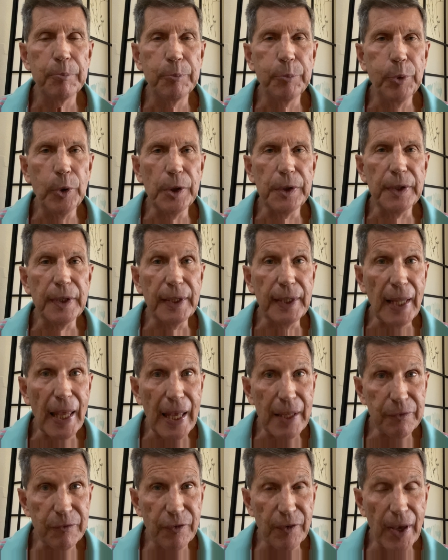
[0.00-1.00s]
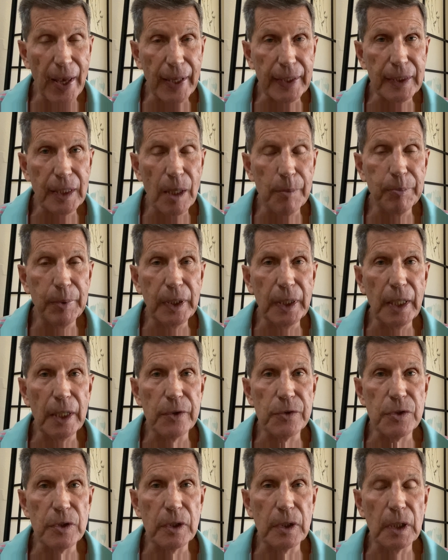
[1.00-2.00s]
put that fact up
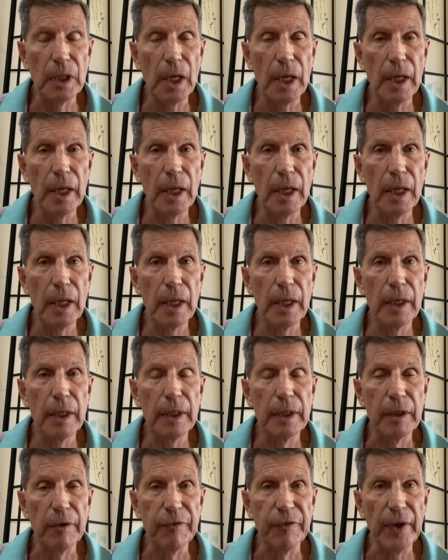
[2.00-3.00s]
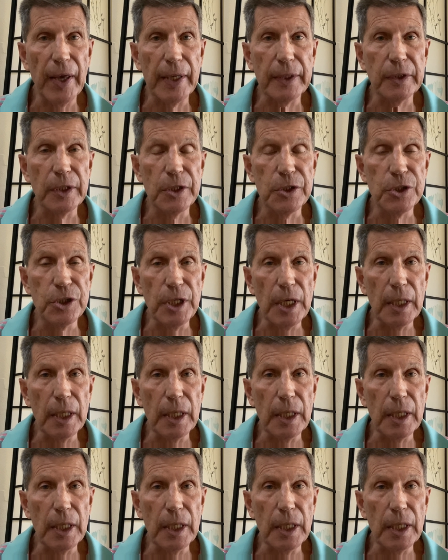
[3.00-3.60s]
against the fact that